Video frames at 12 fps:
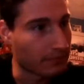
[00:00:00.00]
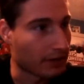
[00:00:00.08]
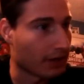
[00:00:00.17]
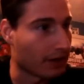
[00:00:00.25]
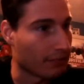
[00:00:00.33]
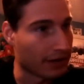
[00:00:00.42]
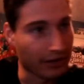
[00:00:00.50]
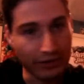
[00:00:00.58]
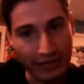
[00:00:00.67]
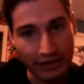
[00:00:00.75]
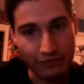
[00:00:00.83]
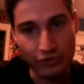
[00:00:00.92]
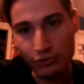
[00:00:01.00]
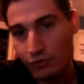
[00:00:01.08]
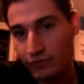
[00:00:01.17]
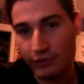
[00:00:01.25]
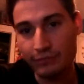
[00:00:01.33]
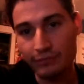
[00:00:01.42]
I only have 2
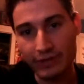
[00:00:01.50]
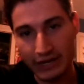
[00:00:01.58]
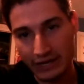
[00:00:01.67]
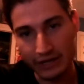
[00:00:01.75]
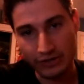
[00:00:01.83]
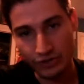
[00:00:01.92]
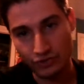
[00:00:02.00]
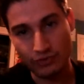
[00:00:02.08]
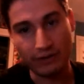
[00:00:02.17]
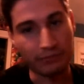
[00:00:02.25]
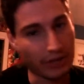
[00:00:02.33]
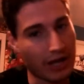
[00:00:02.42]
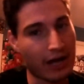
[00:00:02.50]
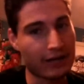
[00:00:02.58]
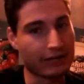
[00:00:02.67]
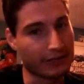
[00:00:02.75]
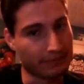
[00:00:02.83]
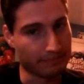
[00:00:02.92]
of them, and I kind of just ramble
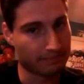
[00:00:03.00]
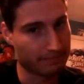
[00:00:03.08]
on, and